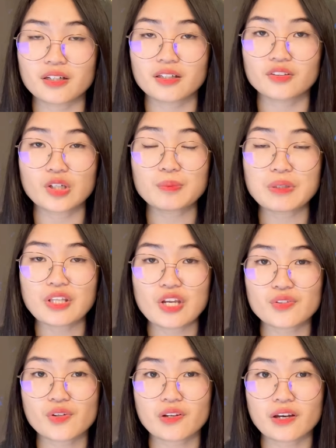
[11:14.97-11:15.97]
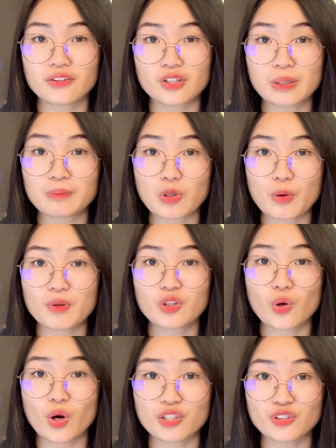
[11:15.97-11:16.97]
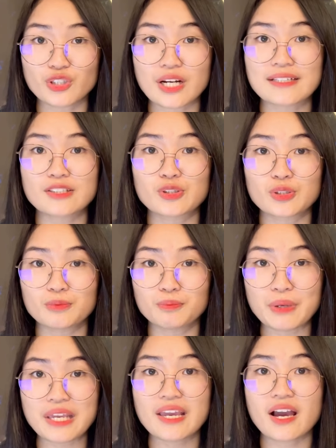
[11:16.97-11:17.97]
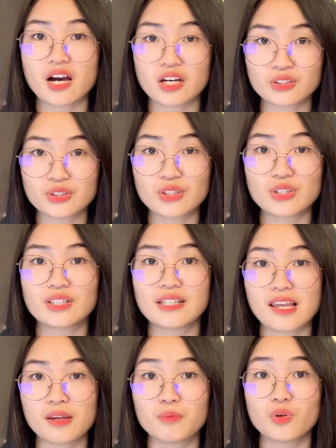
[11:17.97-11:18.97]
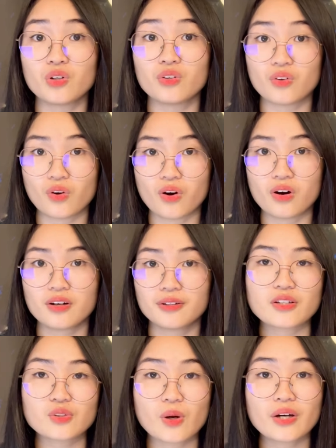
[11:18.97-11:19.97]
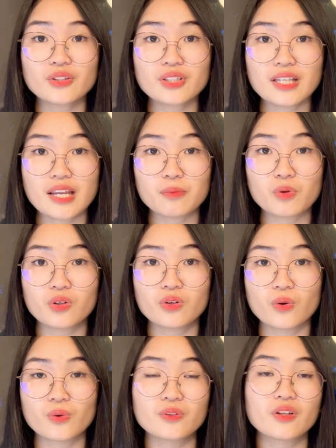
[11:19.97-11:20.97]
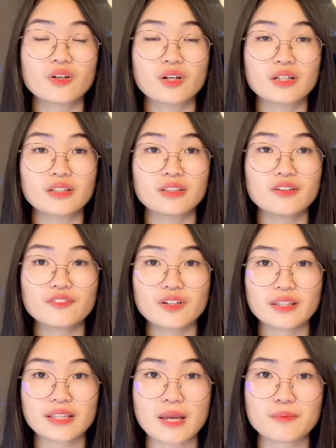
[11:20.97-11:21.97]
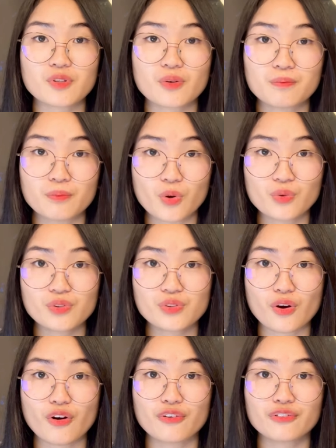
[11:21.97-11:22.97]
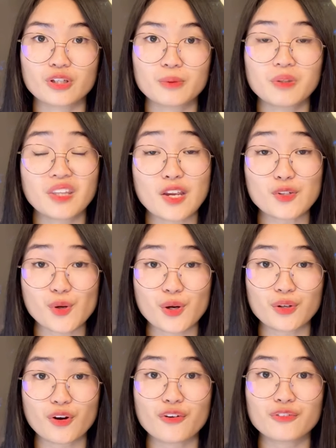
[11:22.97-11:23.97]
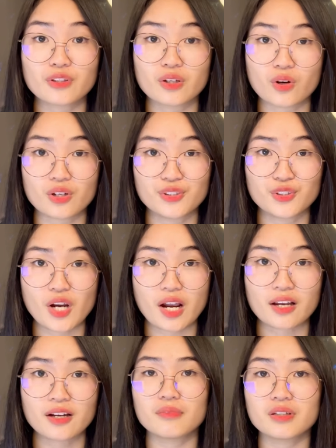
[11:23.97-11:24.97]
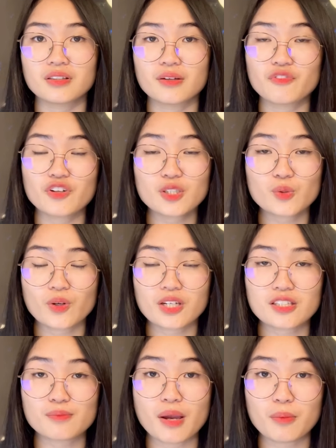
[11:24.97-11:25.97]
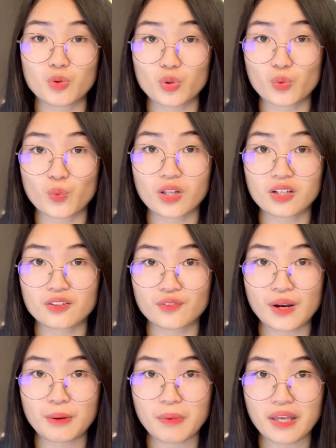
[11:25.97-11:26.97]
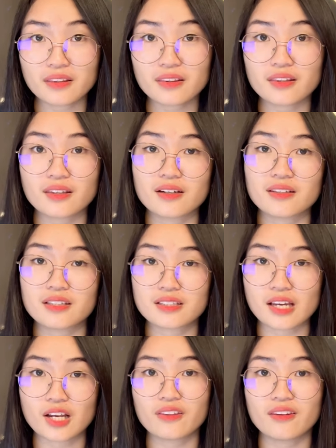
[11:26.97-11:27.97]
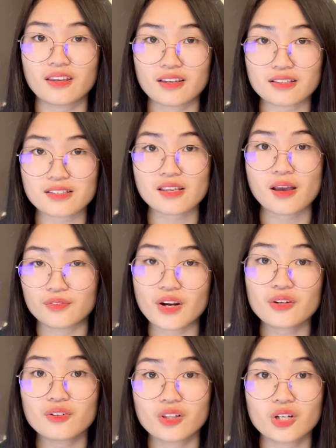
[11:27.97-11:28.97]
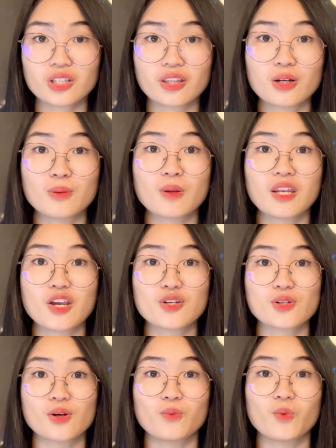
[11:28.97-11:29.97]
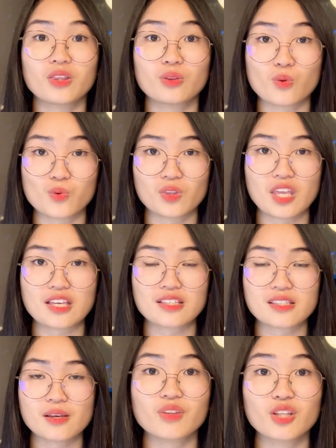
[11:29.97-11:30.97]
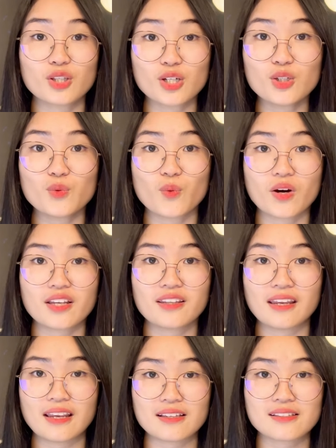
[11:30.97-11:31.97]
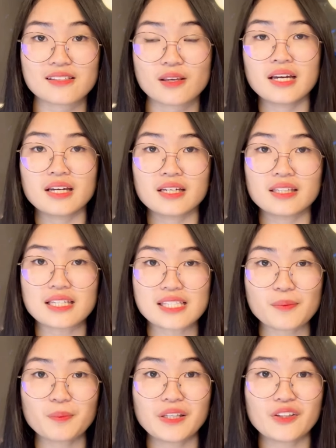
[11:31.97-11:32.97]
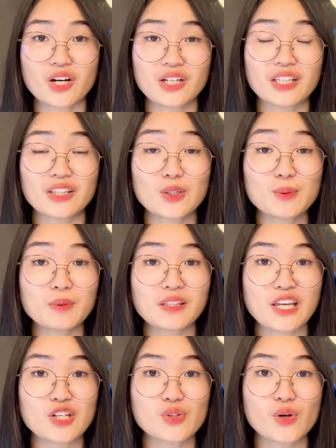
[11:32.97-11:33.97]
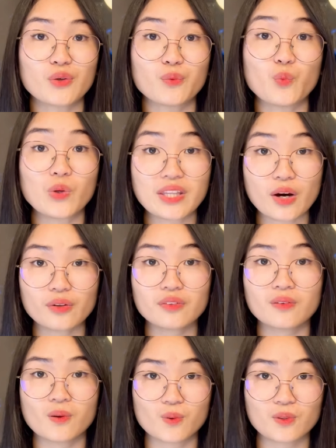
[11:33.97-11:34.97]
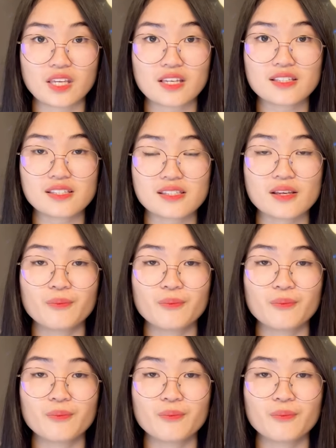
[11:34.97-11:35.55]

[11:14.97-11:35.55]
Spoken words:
Termination under employment contract should be under labor law. So under labor law, there are different types of modes of termination of the contract. The first one is by mutual agreement. The second is regular termination with notice. The third one is disciplinary termination without notice.